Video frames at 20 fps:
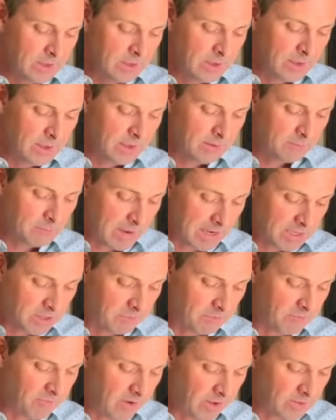uh, my
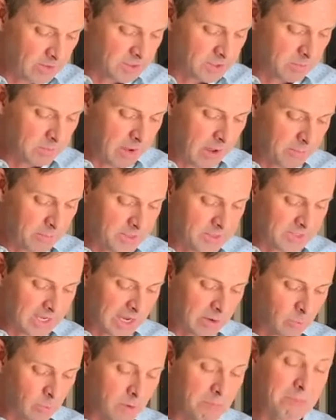co- Father's commandments,
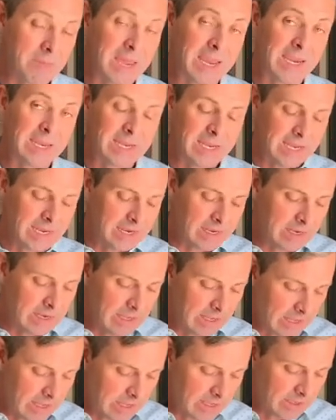and remain in
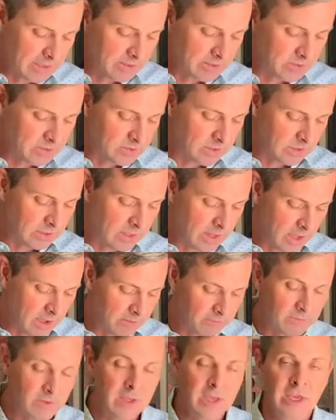his
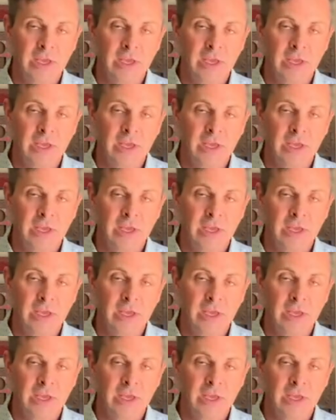love.